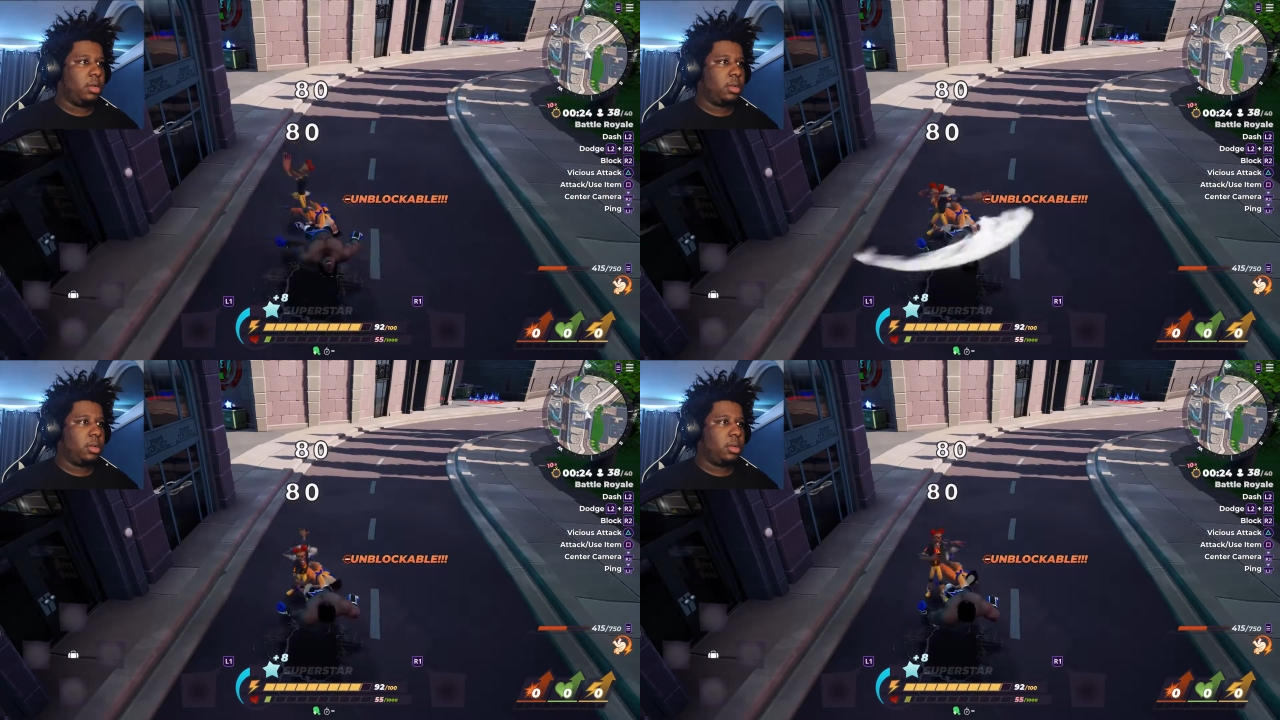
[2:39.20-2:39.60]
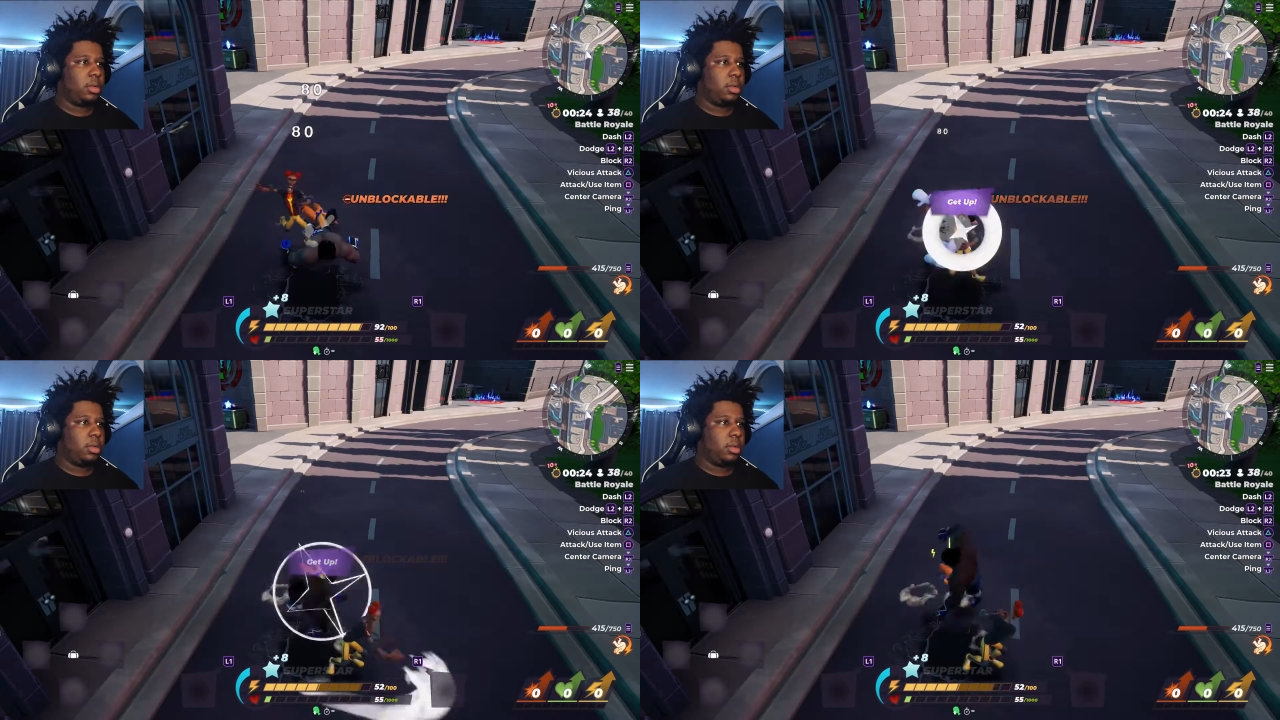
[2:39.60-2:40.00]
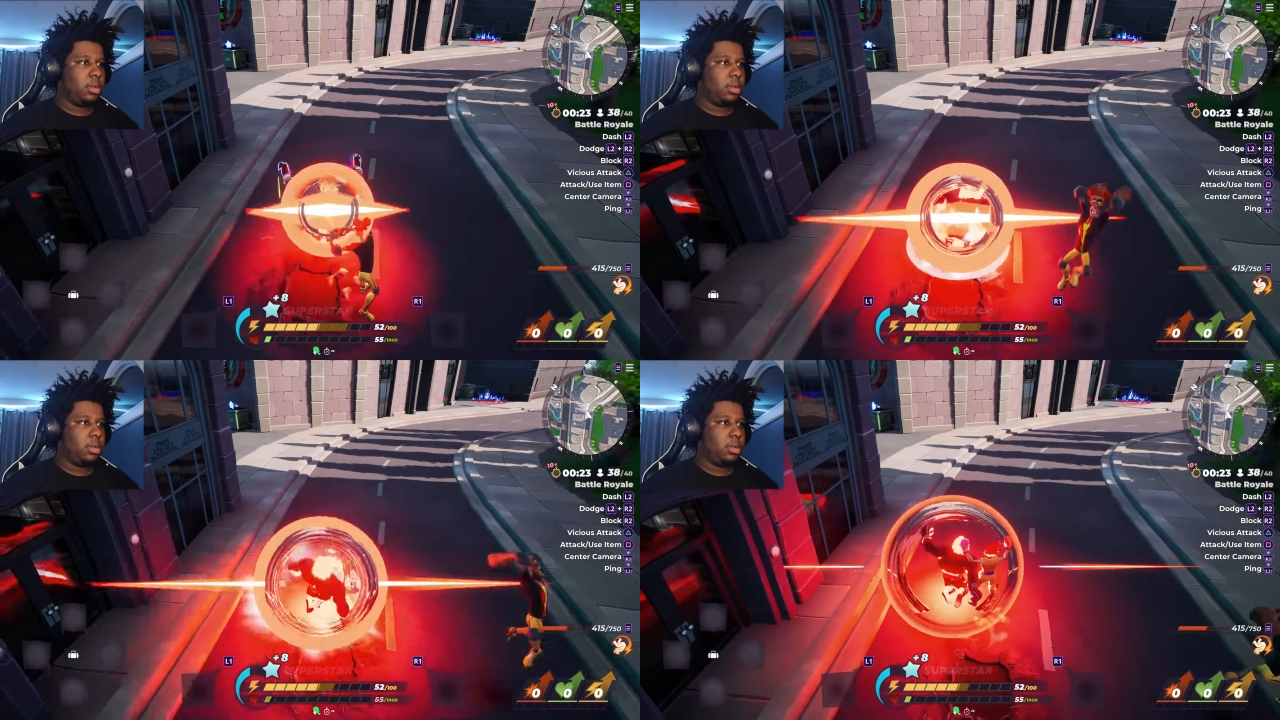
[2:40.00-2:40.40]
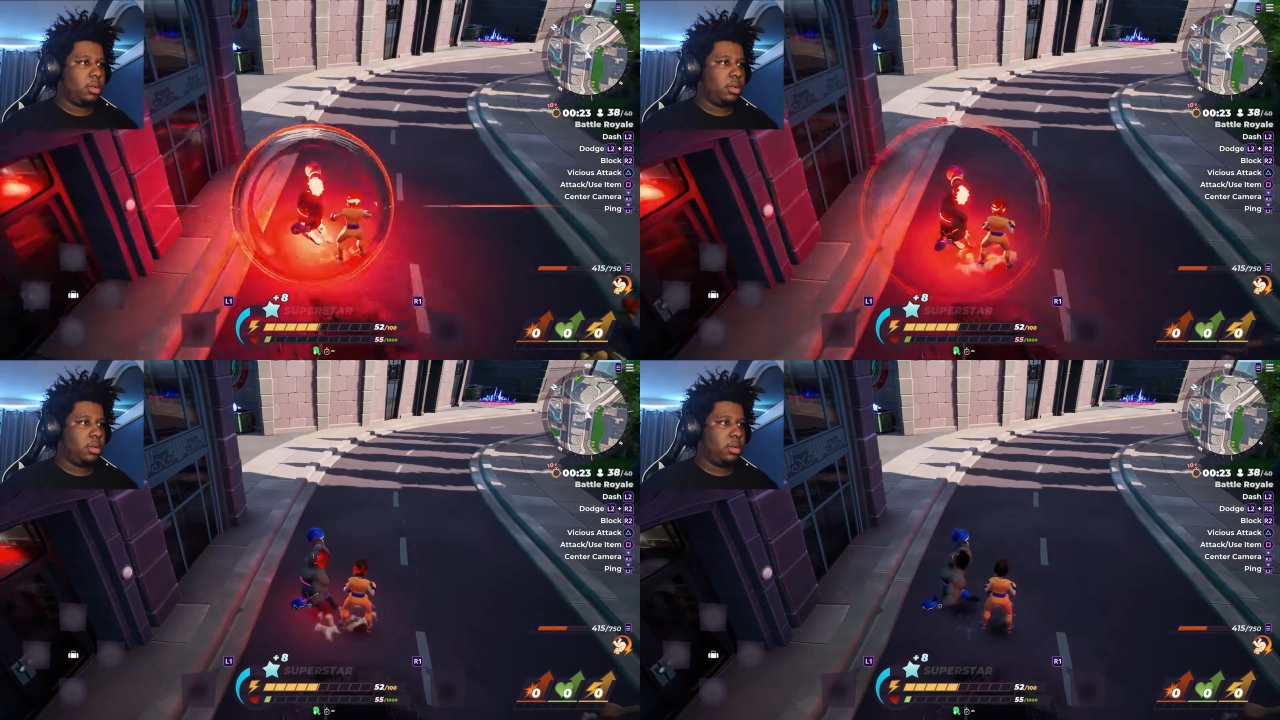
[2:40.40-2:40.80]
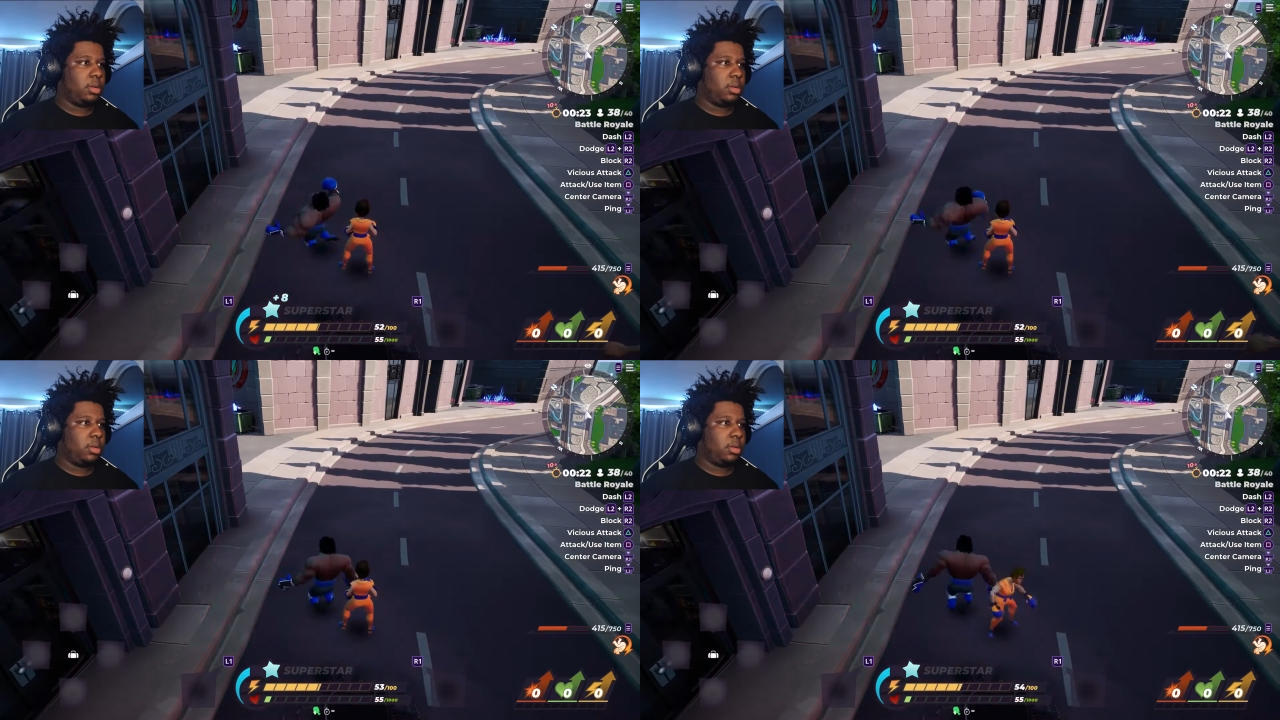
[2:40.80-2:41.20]

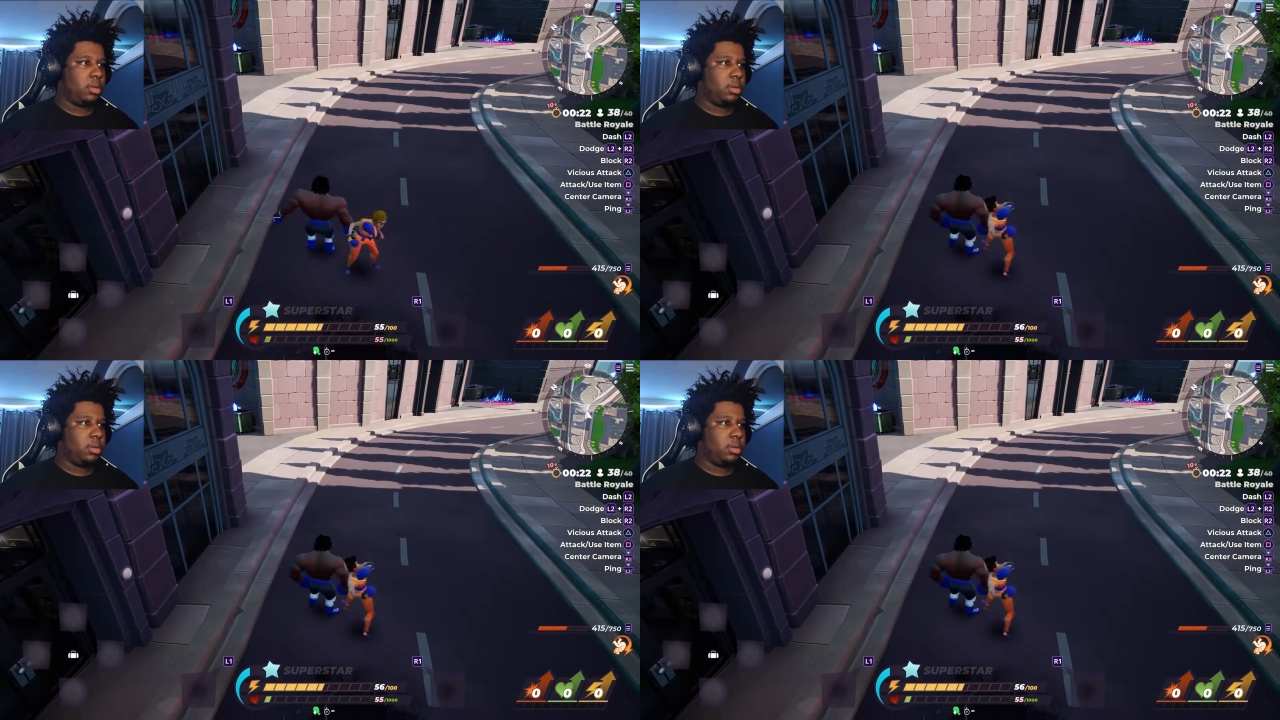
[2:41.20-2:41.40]
(no one is talking)